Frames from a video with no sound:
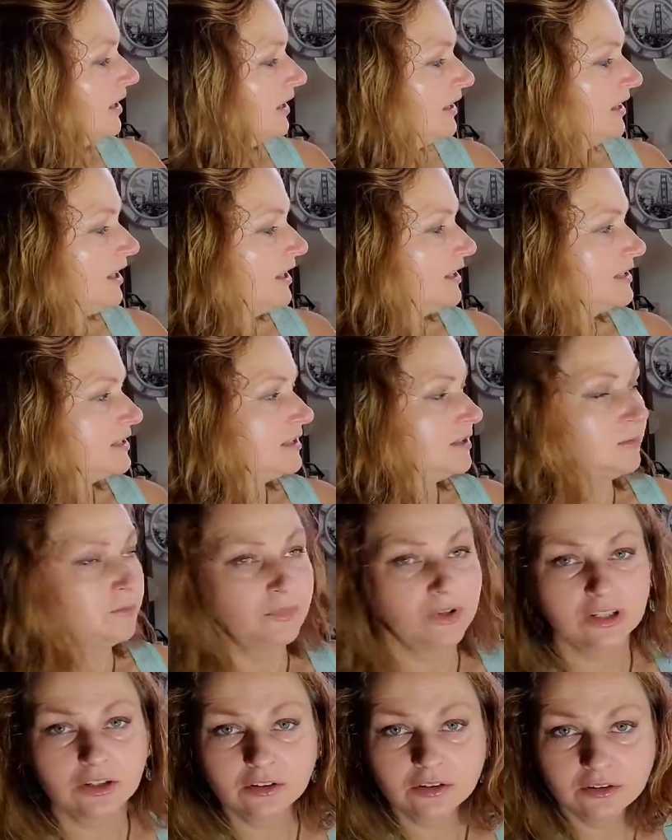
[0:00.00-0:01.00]
that's the
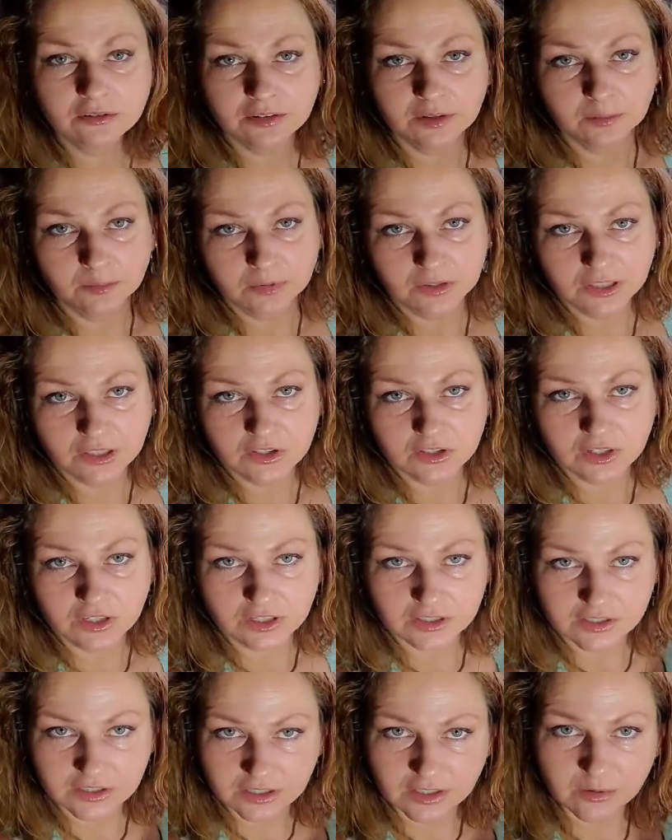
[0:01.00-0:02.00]
middle of the bridge,
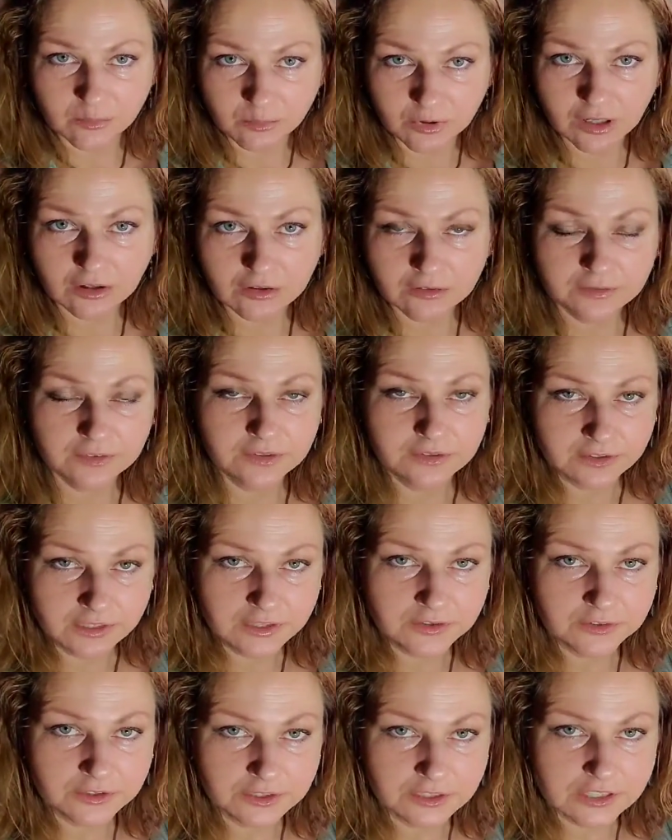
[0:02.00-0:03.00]
it's in the middle of the
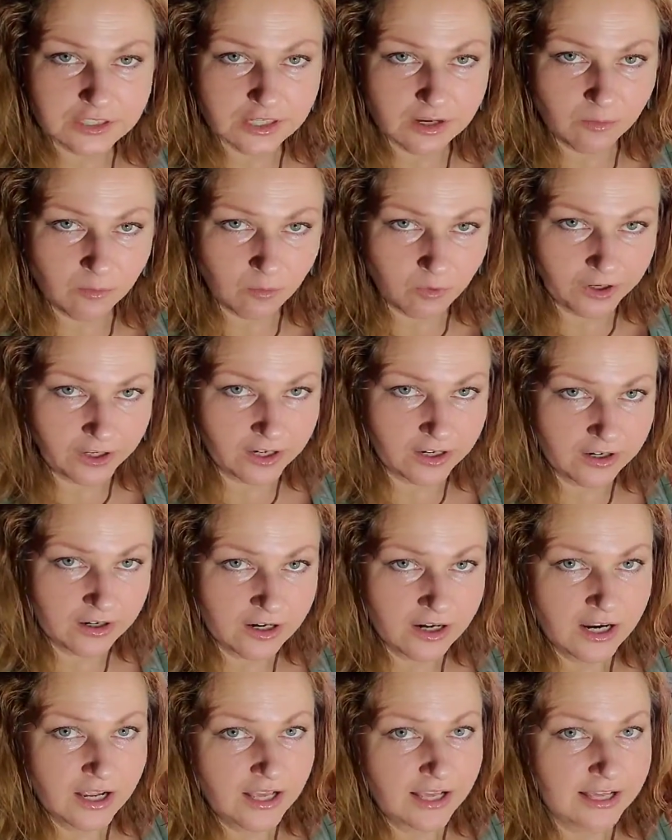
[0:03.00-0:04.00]
river somewhere,
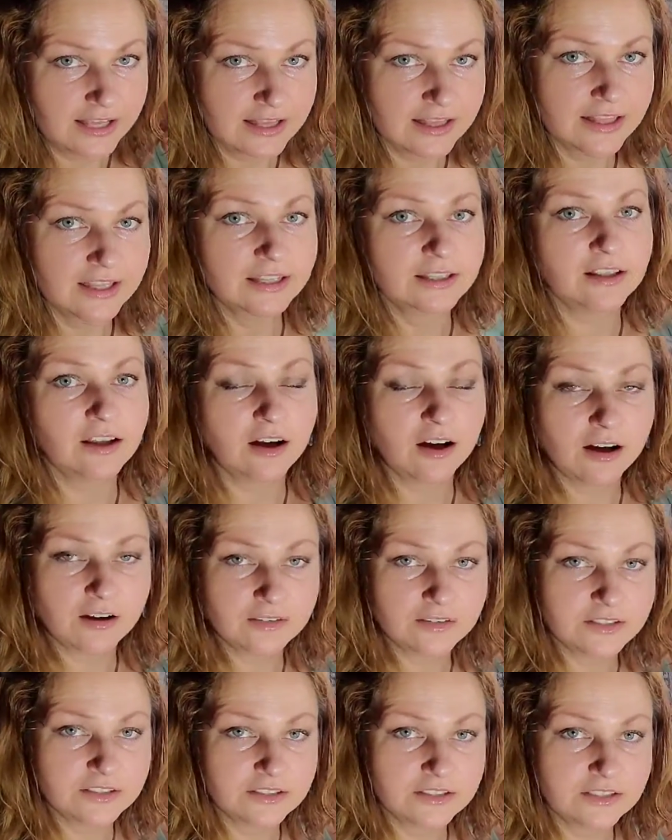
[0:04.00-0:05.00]
and then
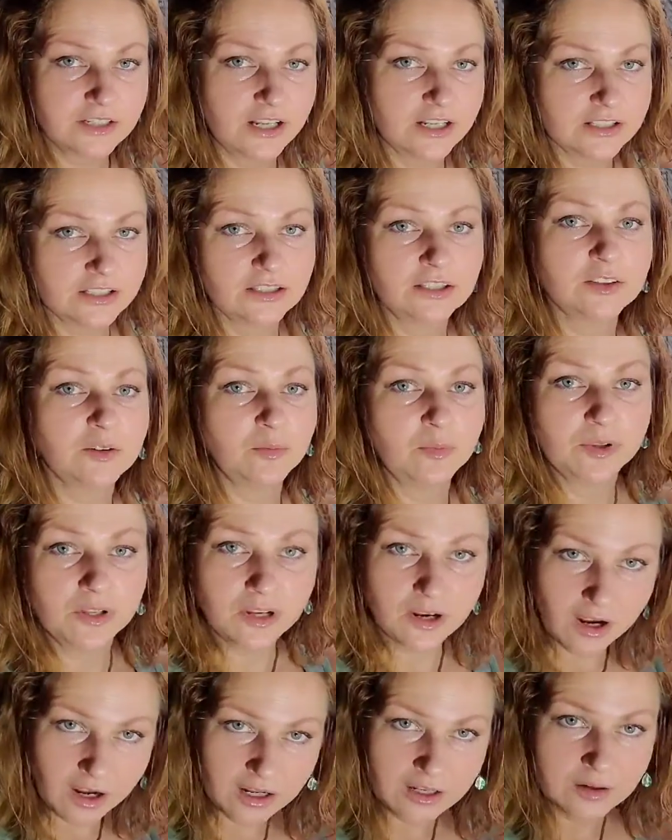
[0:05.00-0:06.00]
after that's going to be
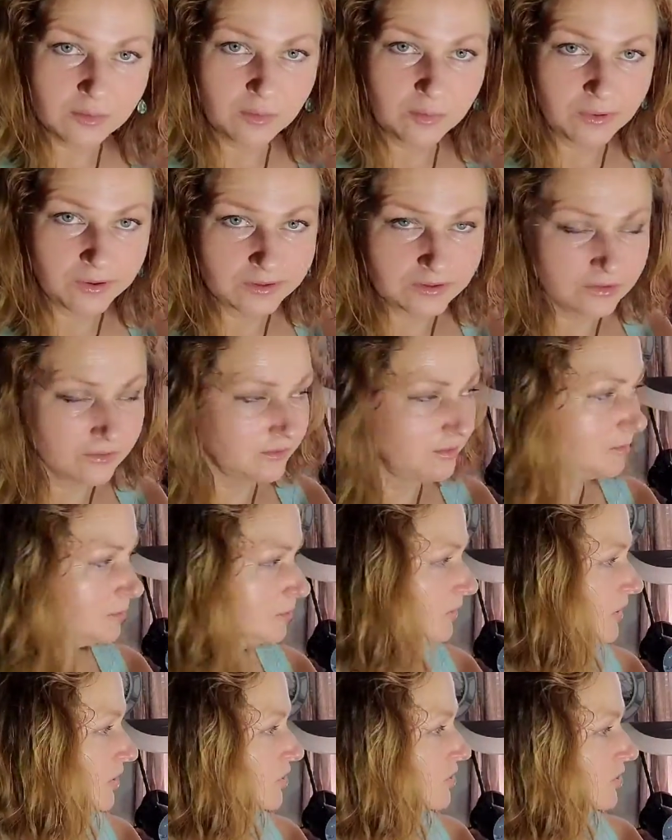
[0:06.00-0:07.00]
the other part of the
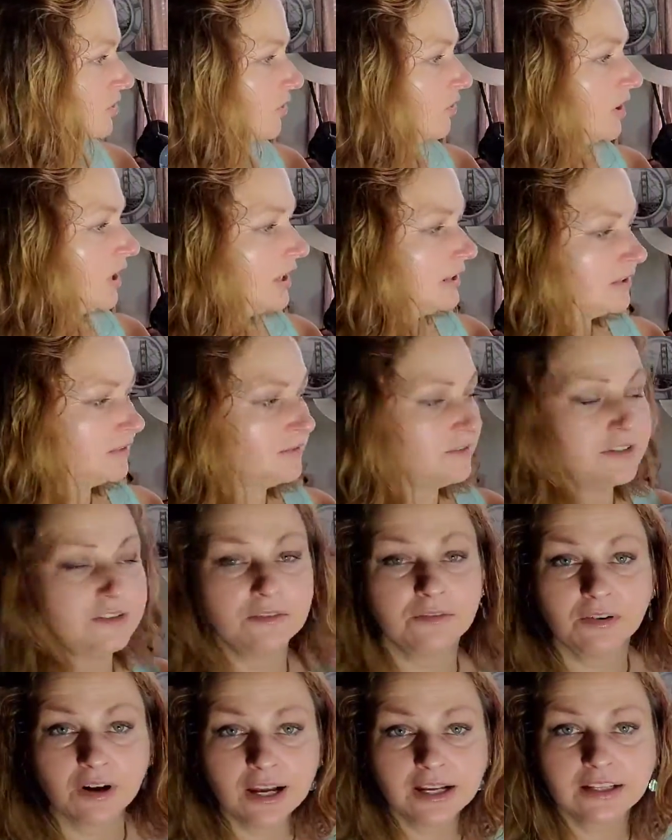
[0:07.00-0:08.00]
bridge. So kind of
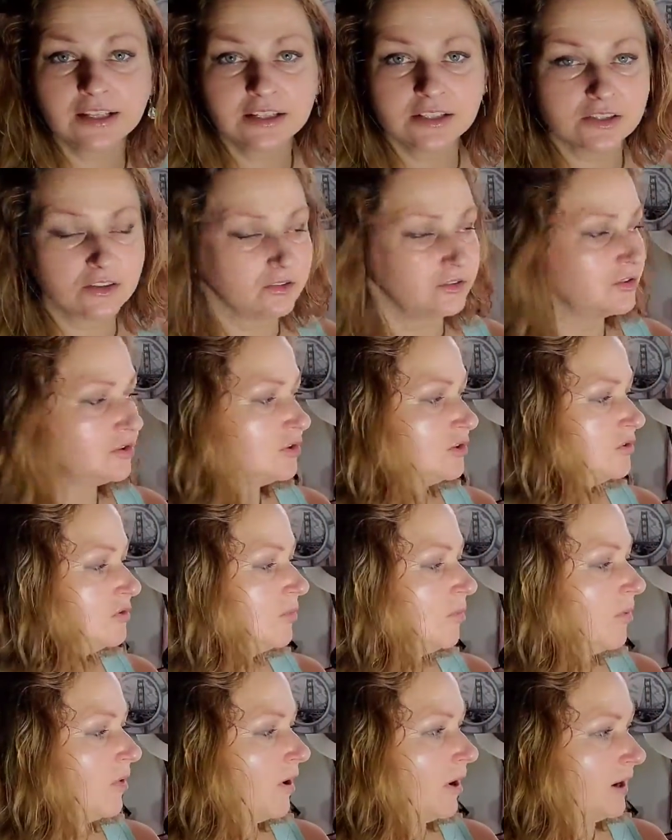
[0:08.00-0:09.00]
divide this on
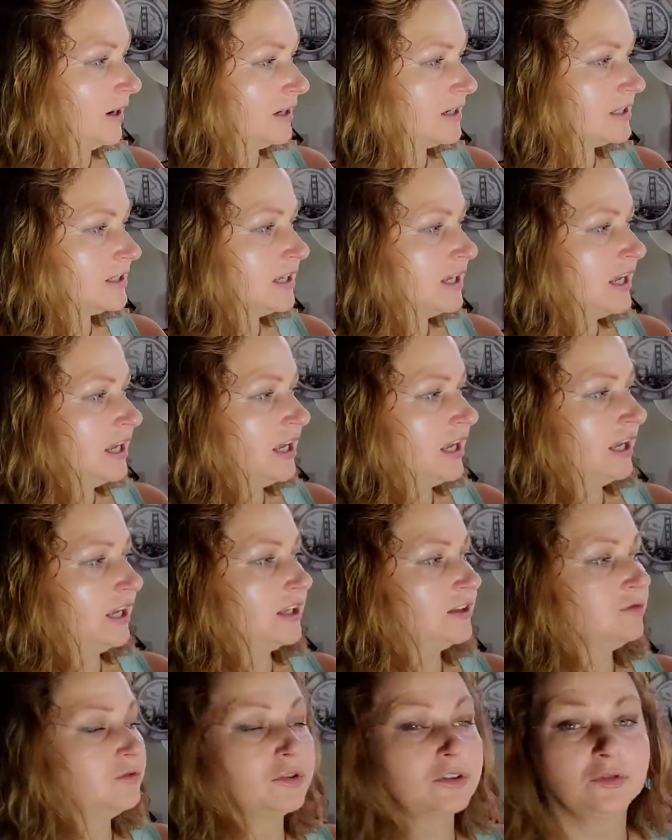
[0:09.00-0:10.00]
two parts.
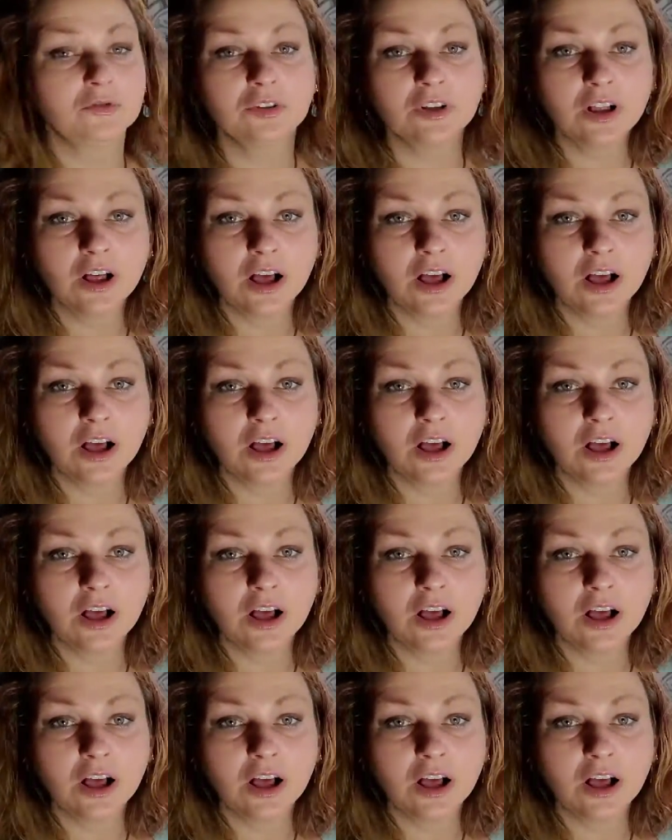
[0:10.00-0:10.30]
And what will